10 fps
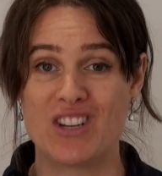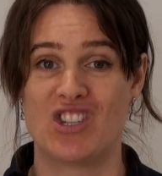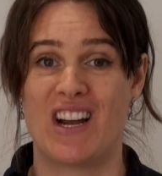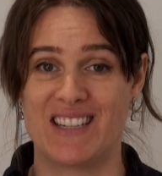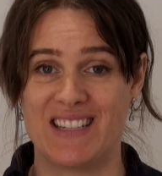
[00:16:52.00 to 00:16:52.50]
are
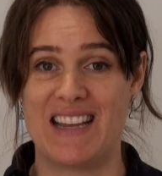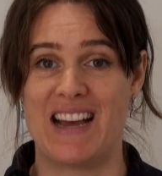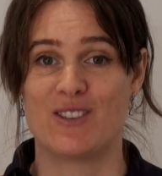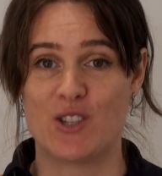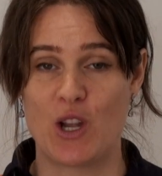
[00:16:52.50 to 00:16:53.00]
shutting
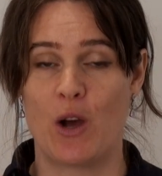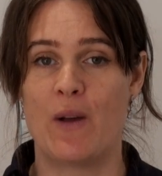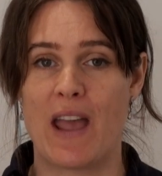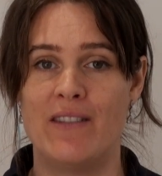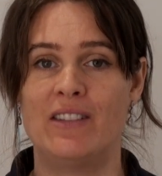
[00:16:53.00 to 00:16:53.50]
down so
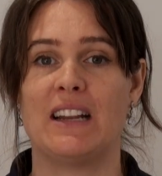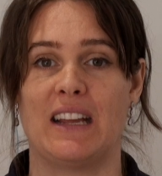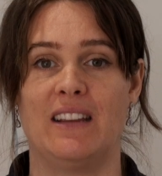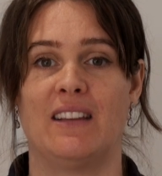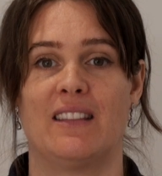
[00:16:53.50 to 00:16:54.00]

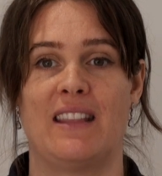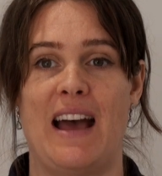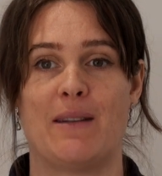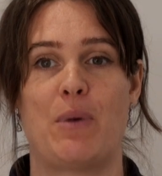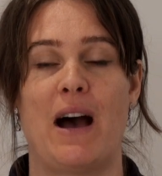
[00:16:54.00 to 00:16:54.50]
heavily
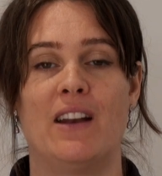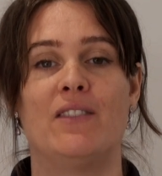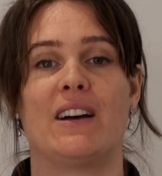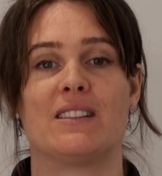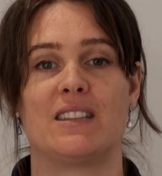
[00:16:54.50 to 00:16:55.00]
that part
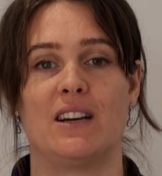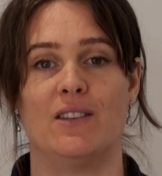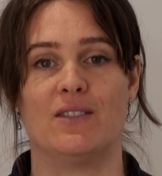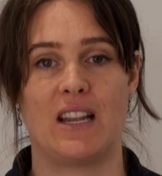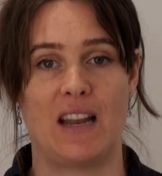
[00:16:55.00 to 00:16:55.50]
of
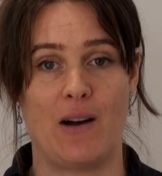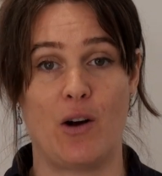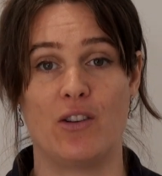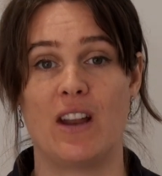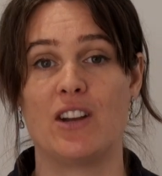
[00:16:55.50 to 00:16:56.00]
ourselves and our
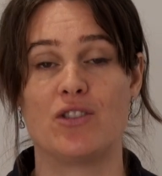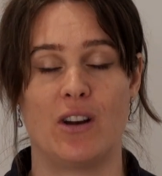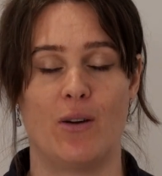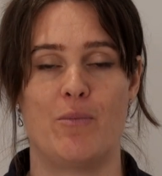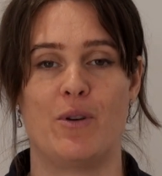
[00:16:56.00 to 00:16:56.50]
own nature and
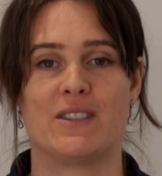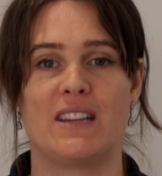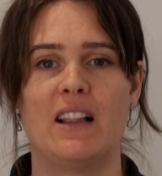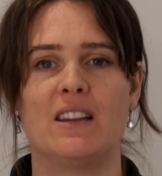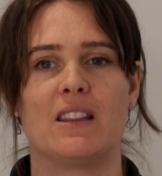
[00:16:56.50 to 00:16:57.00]
our own
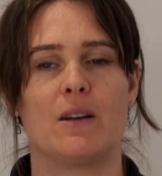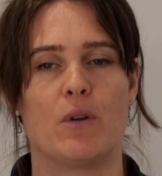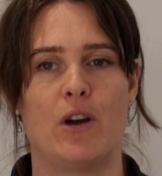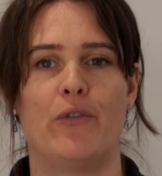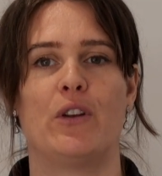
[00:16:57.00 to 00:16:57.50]
personality that
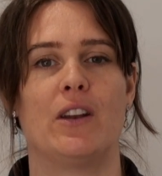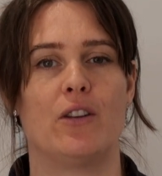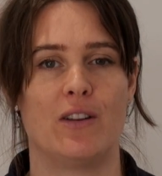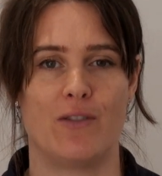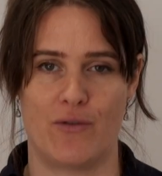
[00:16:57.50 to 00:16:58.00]
we often are
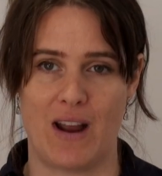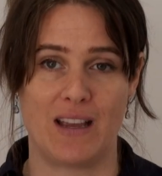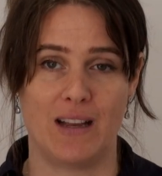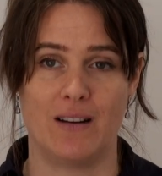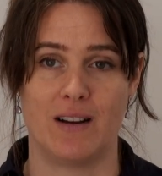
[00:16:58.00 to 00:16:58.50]
not even
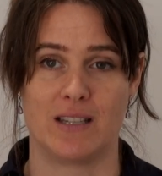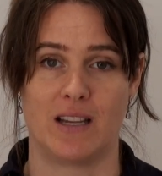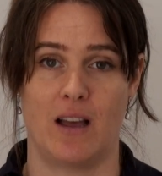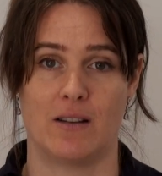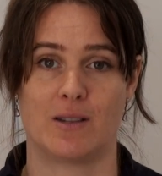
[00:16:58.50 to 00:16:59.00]

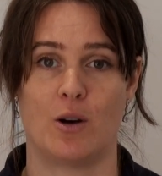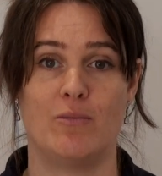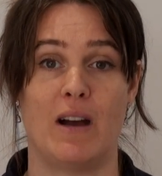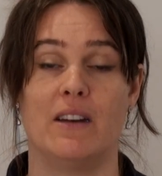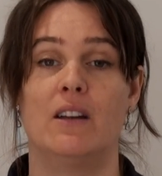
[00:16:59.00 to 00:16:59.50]
recognizing our
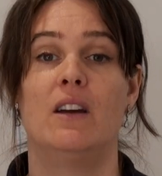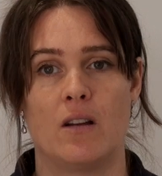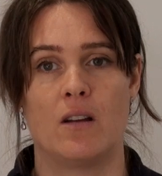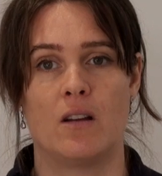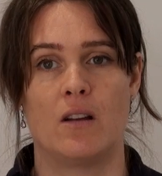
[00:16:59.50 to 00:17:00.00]
soulmate.
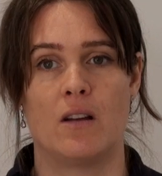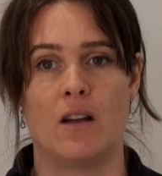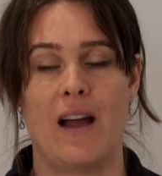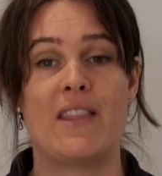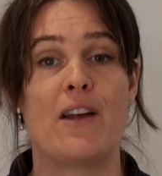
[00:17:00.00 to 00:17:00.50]

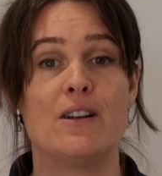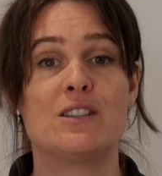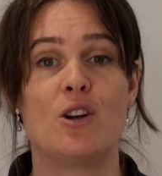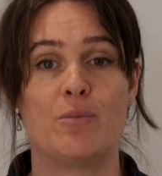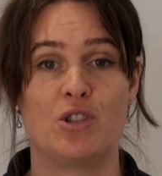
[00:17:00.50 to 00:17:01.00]
And there is
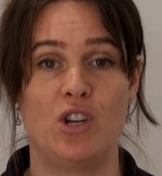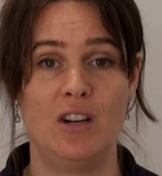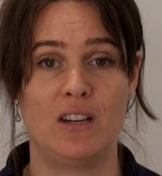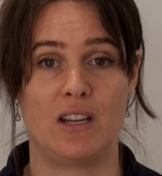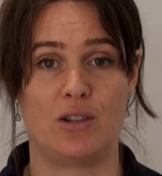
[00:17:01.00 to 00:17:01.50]
an
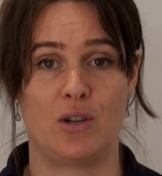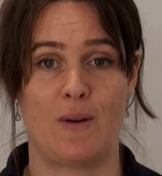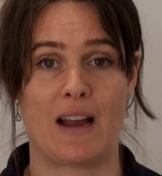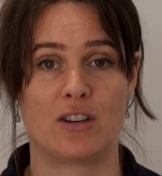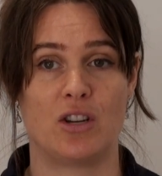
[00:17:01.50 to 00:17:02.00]
opportunity to
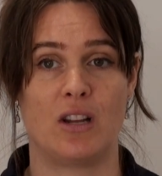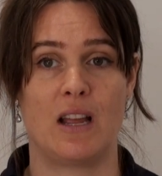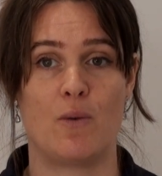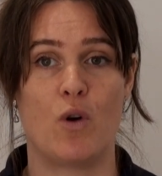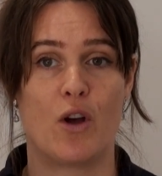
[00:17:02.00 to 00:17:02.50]

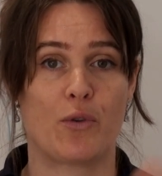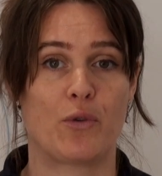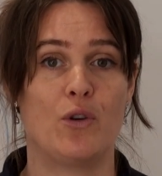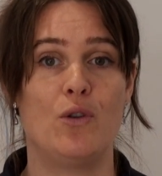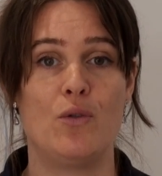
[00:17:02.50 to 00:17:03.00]
actually work
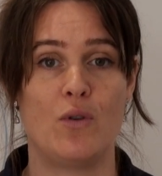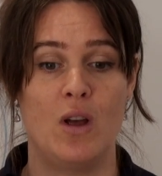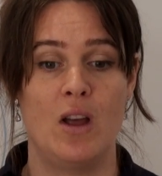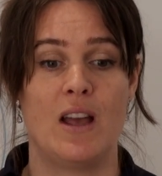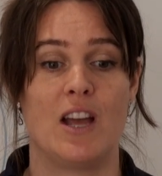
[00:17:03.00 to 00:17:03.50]
through
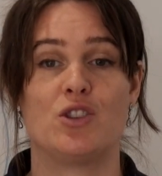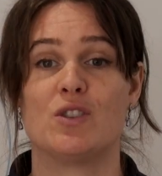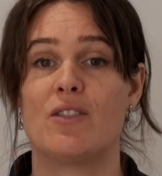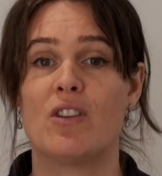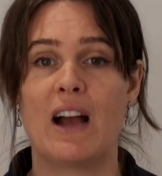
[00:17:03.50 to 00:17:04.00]
issues.
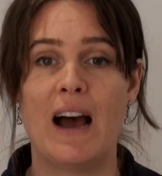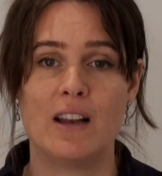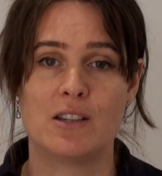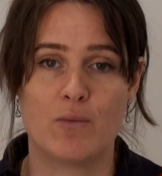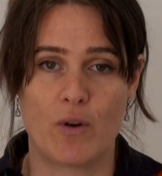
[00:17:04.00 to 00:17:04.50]
And
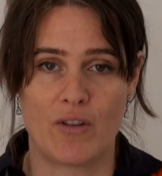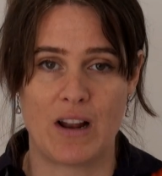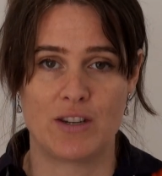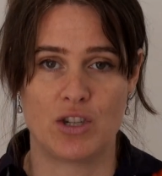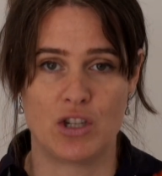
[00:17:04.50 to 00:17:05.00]
regardless of what
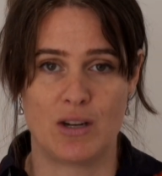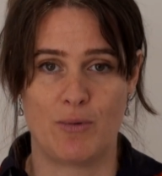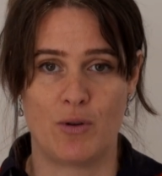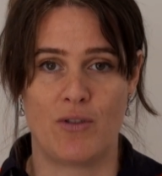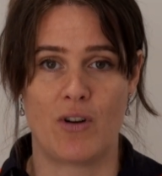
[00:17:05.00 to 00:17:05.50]
relationship you're in